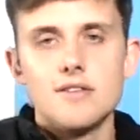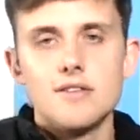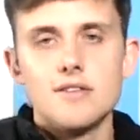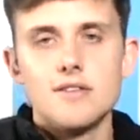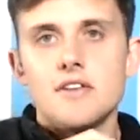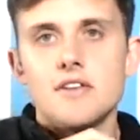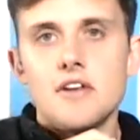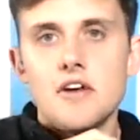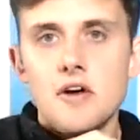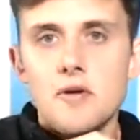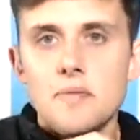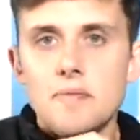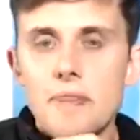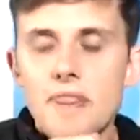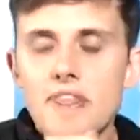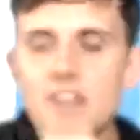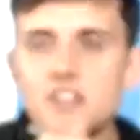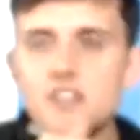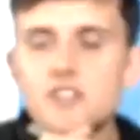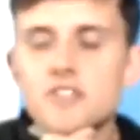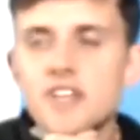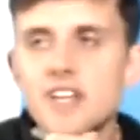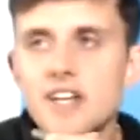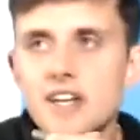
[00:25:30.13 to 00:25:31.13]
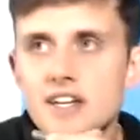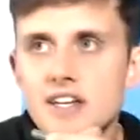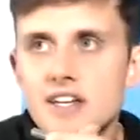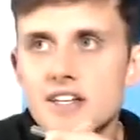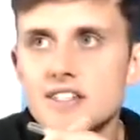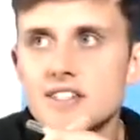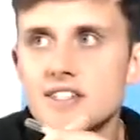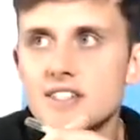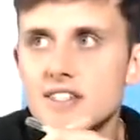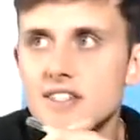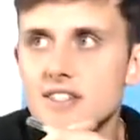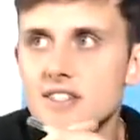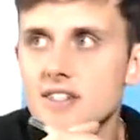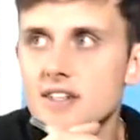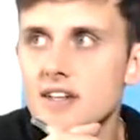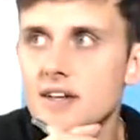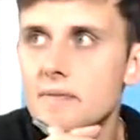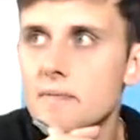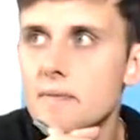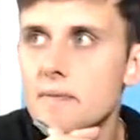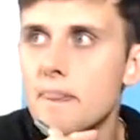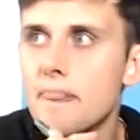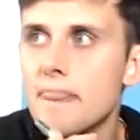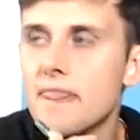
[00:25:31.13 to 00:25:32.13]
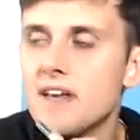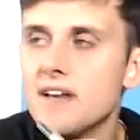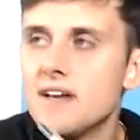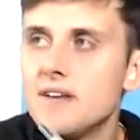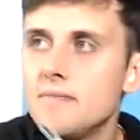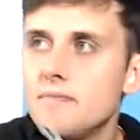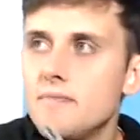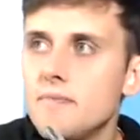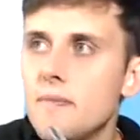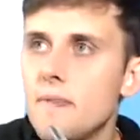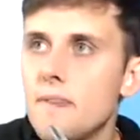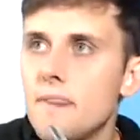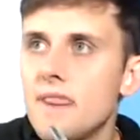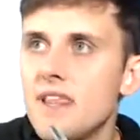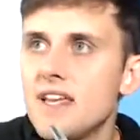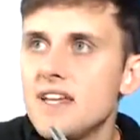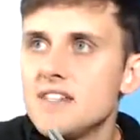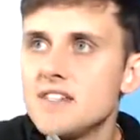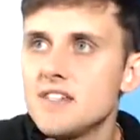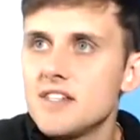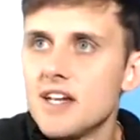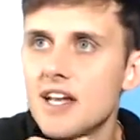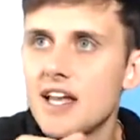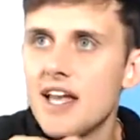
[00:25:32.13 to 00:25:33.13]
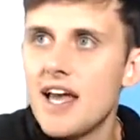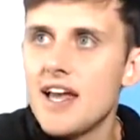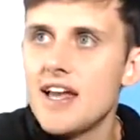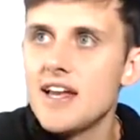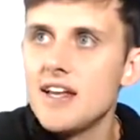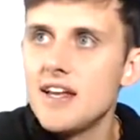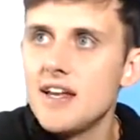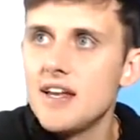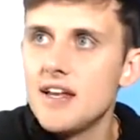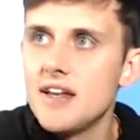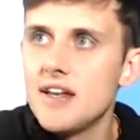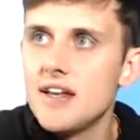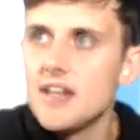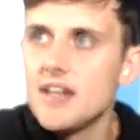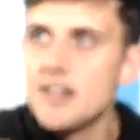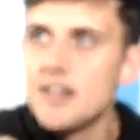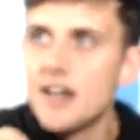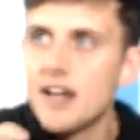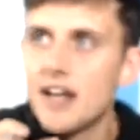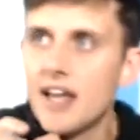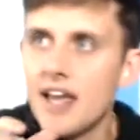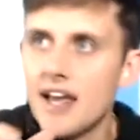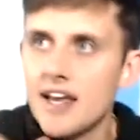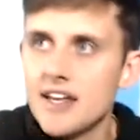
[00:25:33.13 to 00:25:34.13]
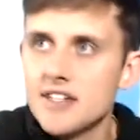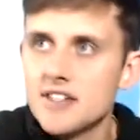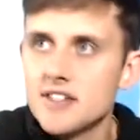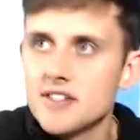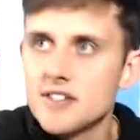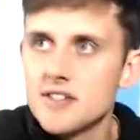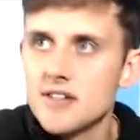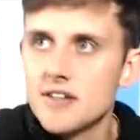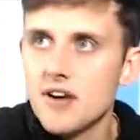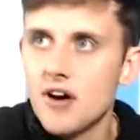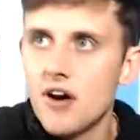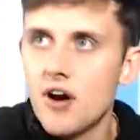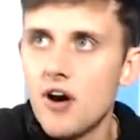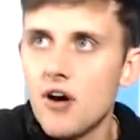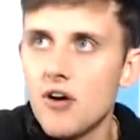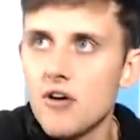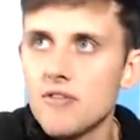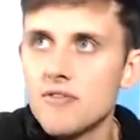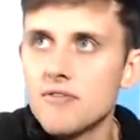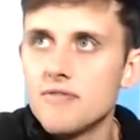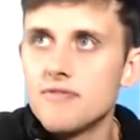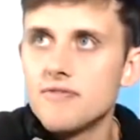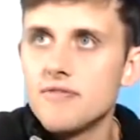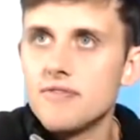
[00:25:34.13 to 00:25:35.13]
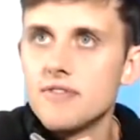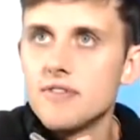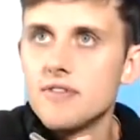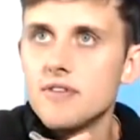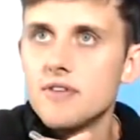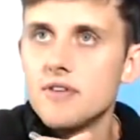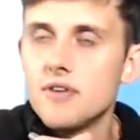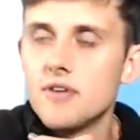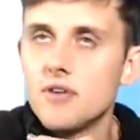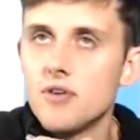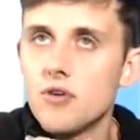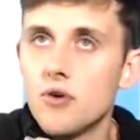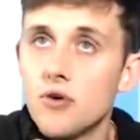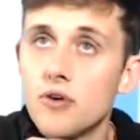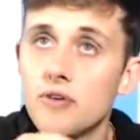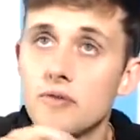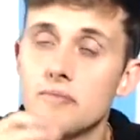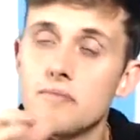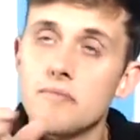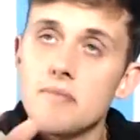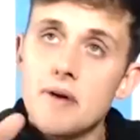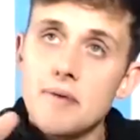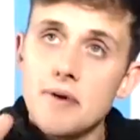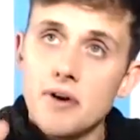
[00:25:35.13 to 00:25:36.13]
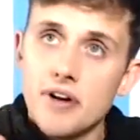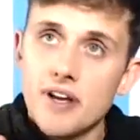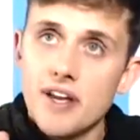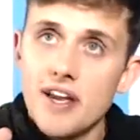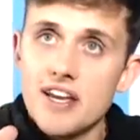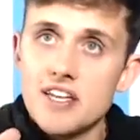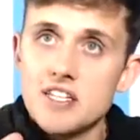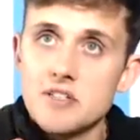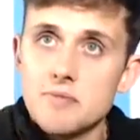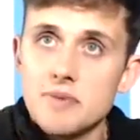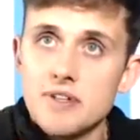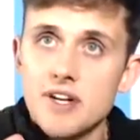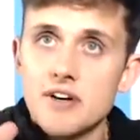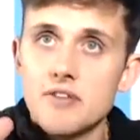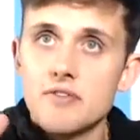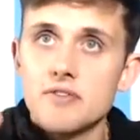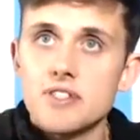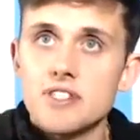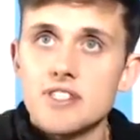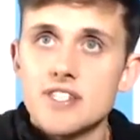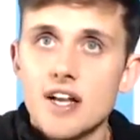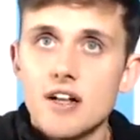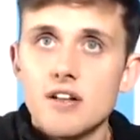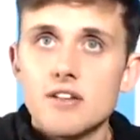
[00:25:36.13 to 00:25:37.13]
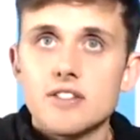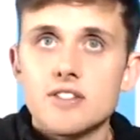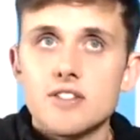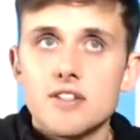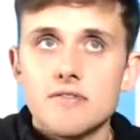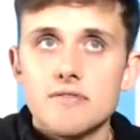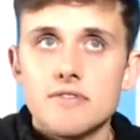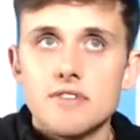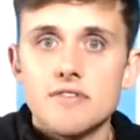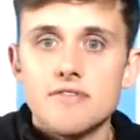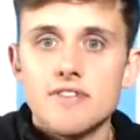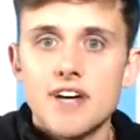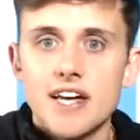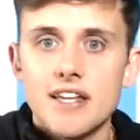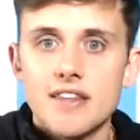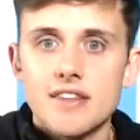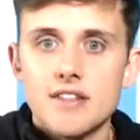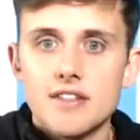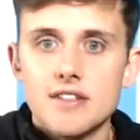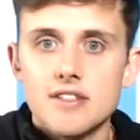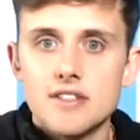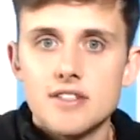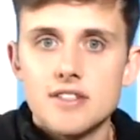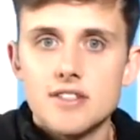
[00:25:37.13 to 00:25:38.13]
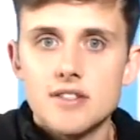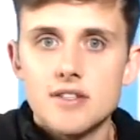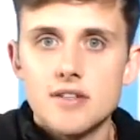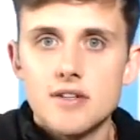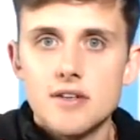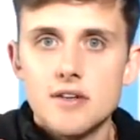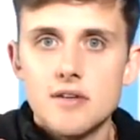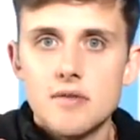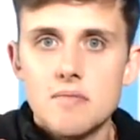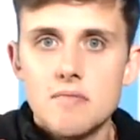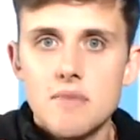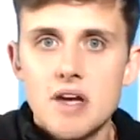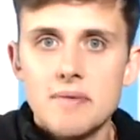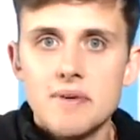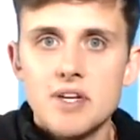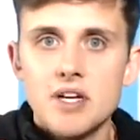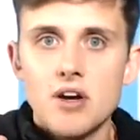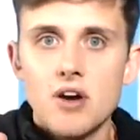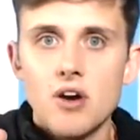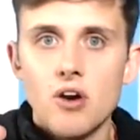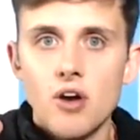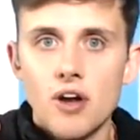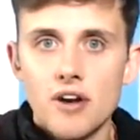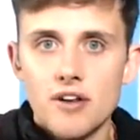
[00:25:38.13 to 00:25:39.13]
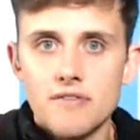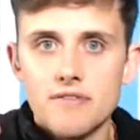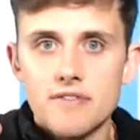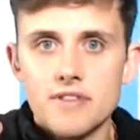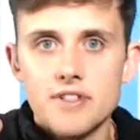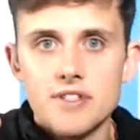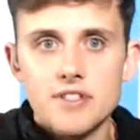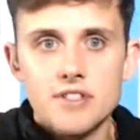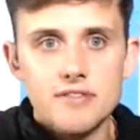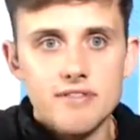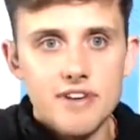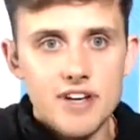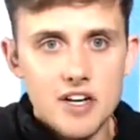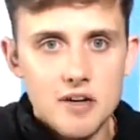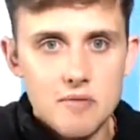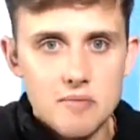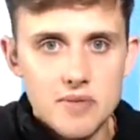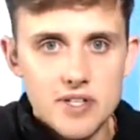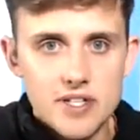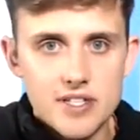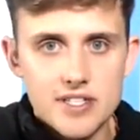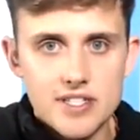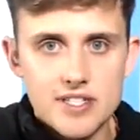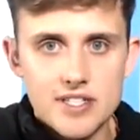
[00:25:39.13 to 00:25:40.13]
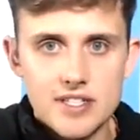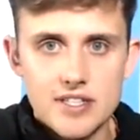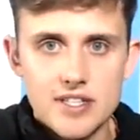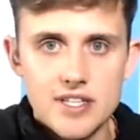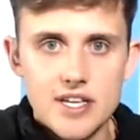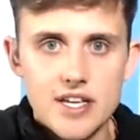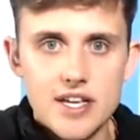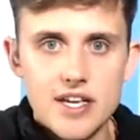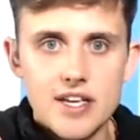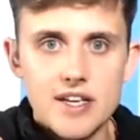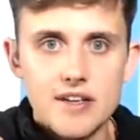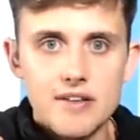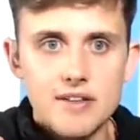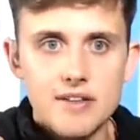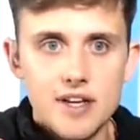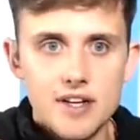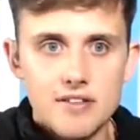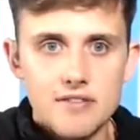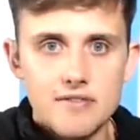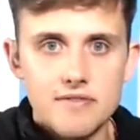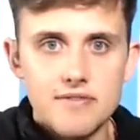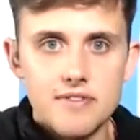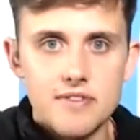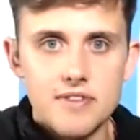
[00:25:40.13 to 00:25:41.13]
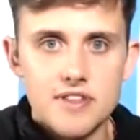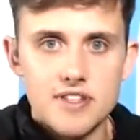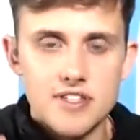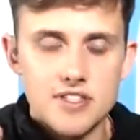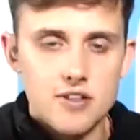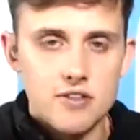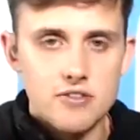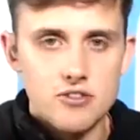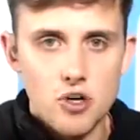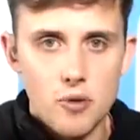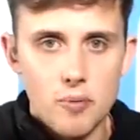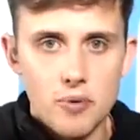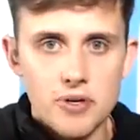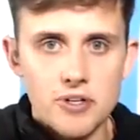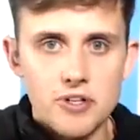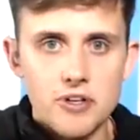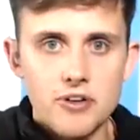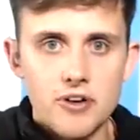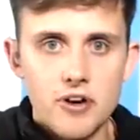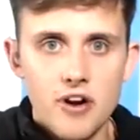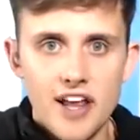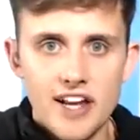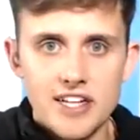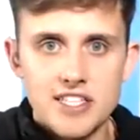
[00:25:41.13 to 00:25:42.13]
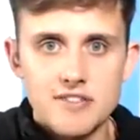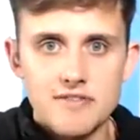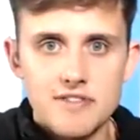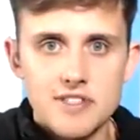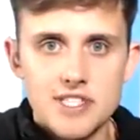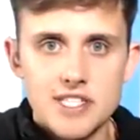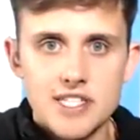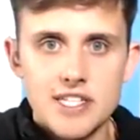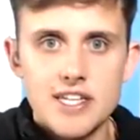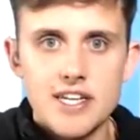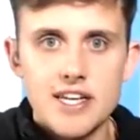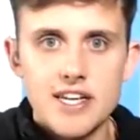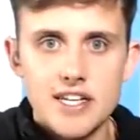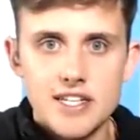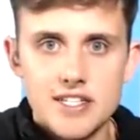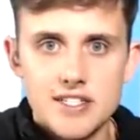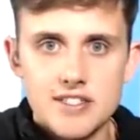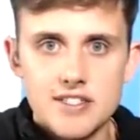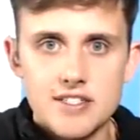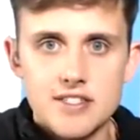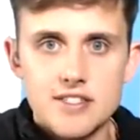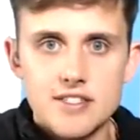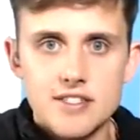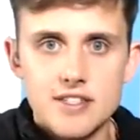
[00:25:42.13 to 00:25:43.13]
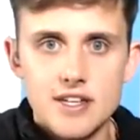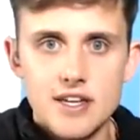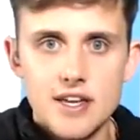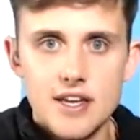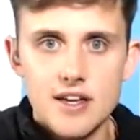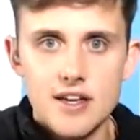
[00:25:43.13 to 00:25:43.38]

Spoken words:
No. Do you think is it a case of, or maybe not a case, but a result of the fact that maybe a lot of the development and the kind of this entrepreneurial activity is